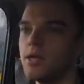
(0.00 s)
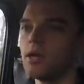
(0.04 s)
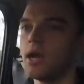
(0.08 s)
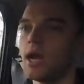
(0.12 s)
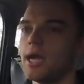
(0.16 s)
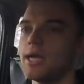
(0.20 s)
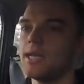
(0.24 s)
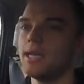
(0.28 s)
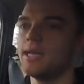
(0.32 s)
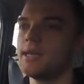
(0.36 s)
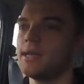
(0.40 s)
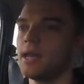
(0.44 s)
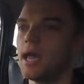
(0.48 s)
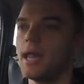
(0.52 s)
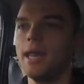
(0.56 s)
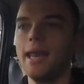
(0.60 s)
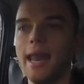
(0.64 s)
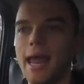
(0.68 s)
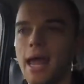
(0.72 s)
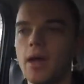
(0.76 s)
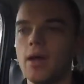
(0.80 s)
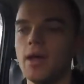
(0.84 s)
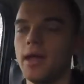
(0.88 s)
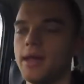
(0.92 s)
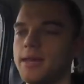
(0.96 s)
I
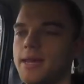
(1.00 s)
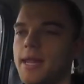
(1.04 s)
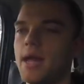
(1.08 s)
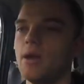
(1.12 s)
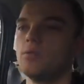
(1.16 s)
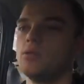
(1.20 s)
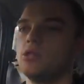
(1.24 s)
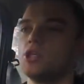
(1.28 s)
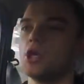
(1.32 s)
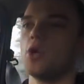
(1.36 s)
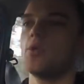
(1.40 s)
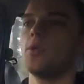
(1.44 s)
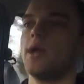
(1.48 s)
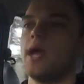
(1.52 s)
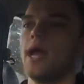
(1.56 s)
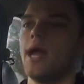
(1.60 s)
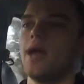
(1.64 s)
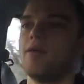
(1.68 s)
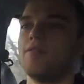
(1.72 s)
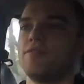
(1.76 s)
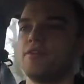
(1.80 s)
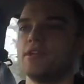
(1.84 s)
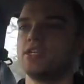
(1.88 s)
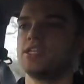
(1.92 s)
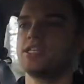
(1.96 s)
now don't
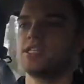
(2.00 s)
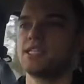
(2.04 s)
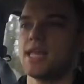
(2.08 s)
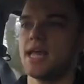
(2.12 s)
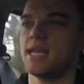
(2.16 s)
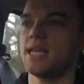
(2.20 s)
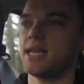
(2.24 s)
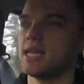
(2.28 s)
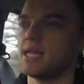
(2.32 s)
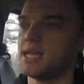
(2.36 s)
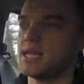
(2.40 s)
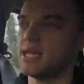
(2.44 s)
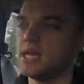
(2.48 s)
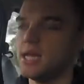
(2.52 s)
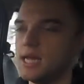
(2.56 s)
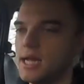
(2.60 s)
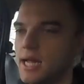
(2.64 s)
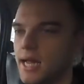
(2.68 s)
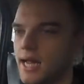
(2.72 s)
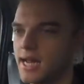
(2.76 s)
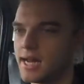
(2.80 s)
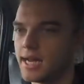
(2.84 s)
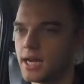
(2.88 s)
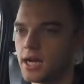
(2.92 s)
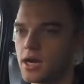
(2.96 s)
have a steady
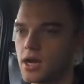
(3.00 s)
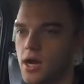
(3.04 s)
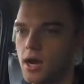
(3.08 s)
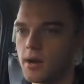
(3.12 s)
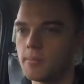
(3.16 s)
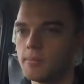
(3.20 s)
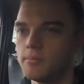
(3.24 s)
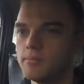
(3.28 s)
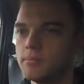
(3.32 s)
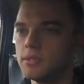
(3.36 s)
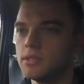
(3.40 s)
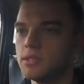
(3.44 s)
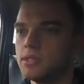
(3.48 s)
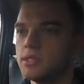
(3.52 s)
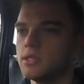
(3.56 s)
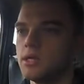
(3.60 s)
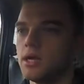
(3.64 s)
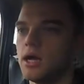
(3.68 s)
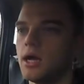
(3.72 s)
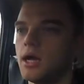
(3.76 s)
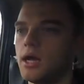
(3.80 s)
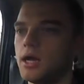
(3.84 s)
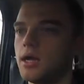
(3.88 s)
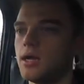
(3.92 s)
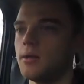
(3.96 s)
income
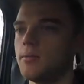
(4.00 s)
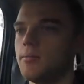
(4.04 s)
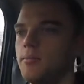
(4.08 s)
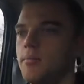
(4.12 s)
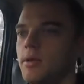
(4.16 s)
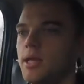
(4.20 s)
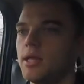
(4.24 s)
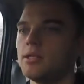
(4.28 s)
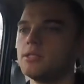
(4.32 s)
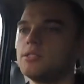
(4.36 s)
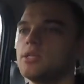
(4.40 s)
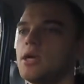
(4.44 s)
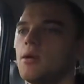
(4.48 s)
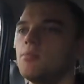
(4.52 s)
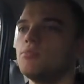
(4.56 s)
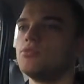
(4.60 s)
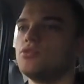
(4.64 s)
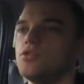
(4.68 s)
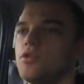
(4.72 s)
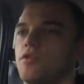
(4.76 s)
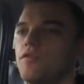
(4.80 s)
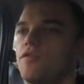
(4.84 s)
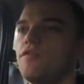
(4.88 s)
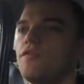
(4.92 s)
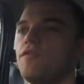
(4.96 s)
in terms
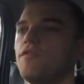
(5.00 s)
of,